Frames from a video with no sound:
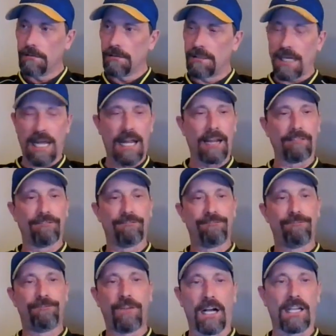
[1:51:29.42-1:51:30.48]
God, I
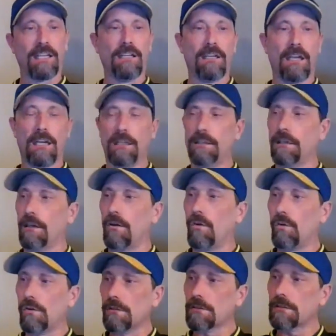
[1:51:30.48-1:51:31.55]
fucking hate the
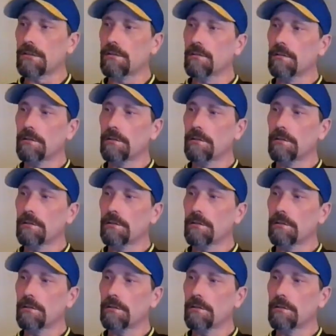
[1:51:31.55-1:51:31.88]
Colts.